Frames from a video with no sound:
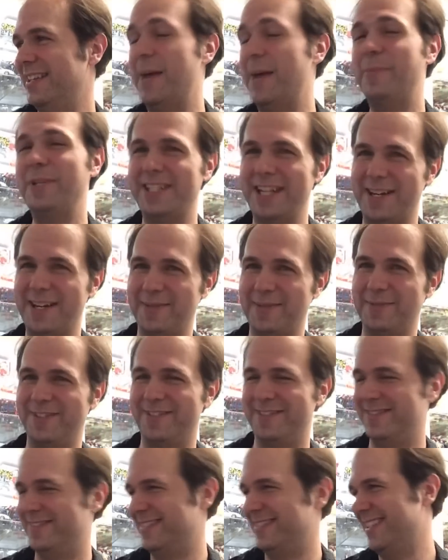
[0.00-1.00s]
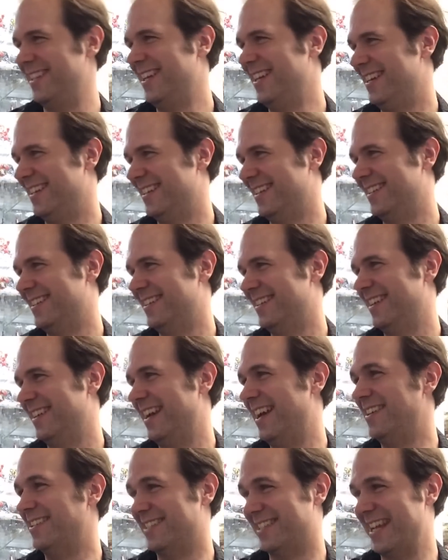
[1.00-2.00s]
That'd be terrible.
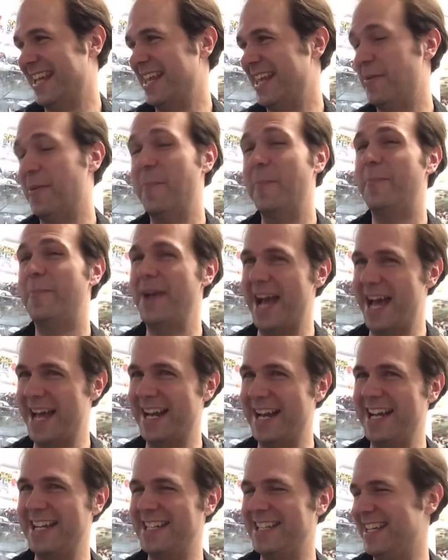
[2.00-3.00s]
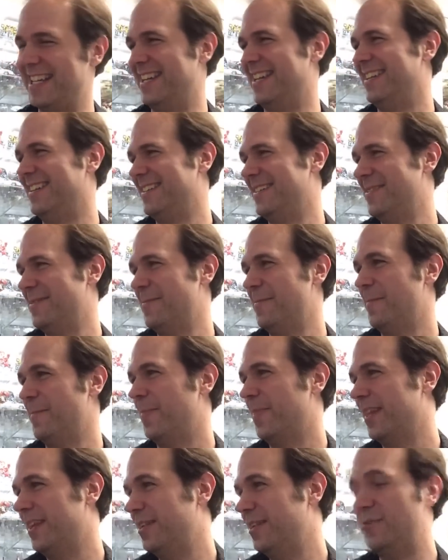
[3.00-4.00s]
I'll just say that. Bad idea.
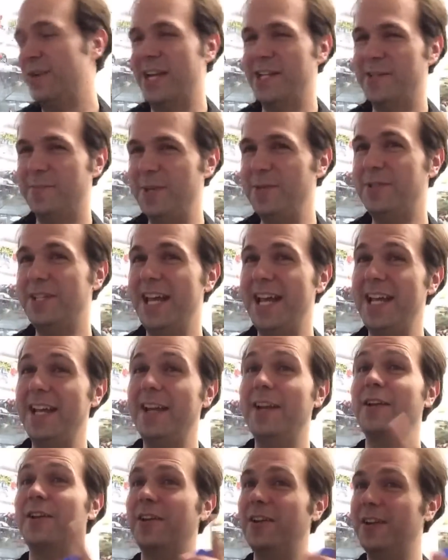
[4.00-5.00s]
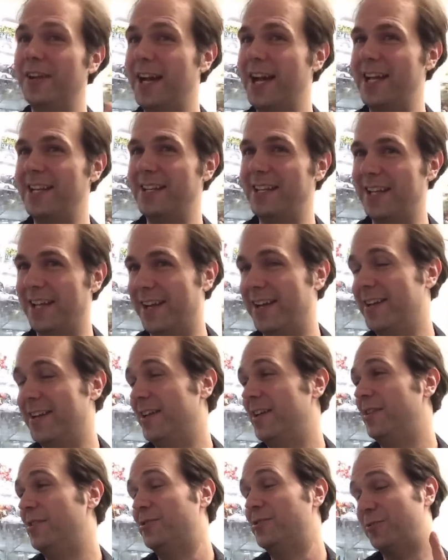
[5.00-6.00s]
Transmutate, good idea.
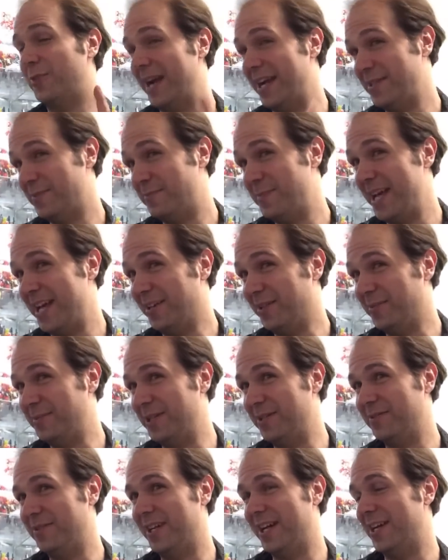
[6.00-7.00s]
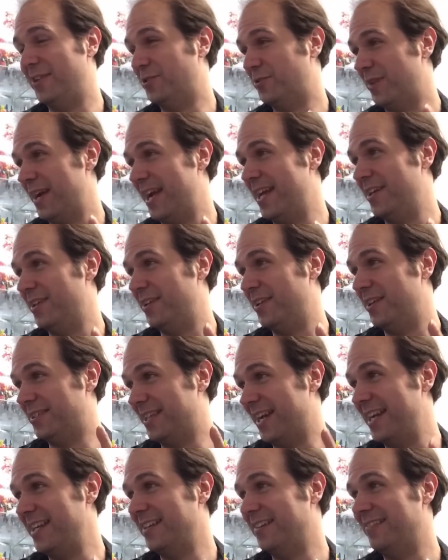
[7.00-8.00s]
Transmetal
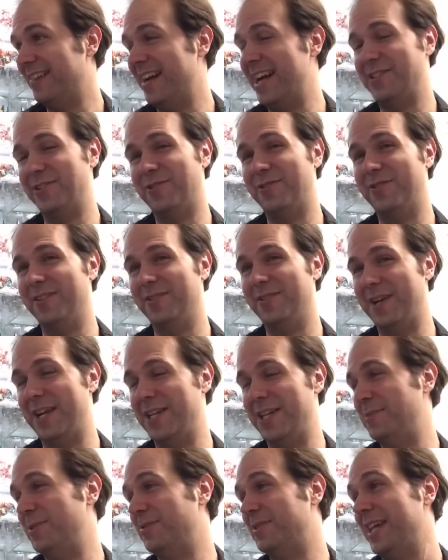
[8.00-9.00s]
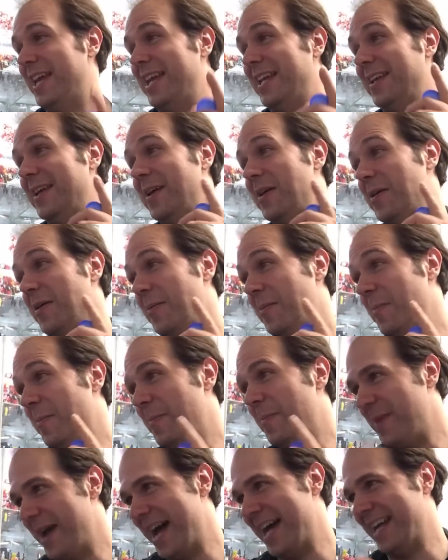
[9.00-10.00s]
Titan class transmutate,
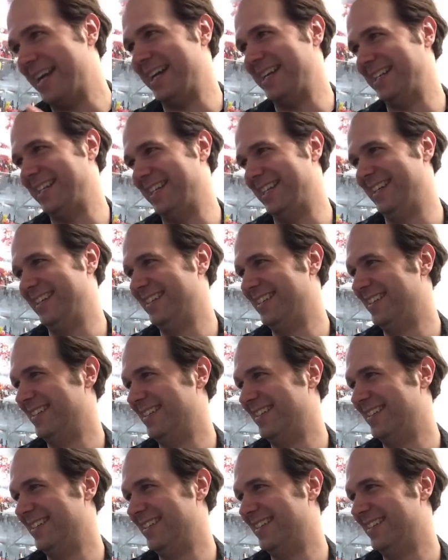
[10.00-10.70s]
bad idea.